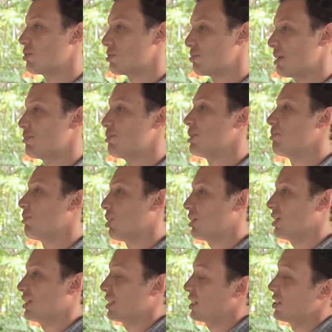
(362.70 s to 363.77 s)
was maybe a
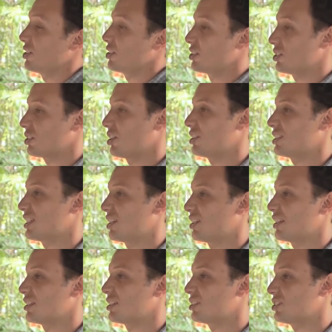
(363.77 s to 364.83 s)
market that you could start
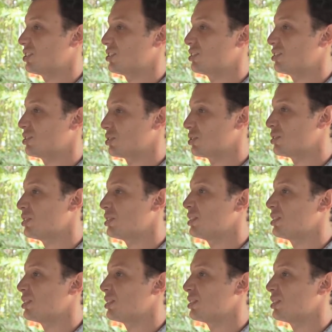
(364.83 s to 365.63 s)
selling this to?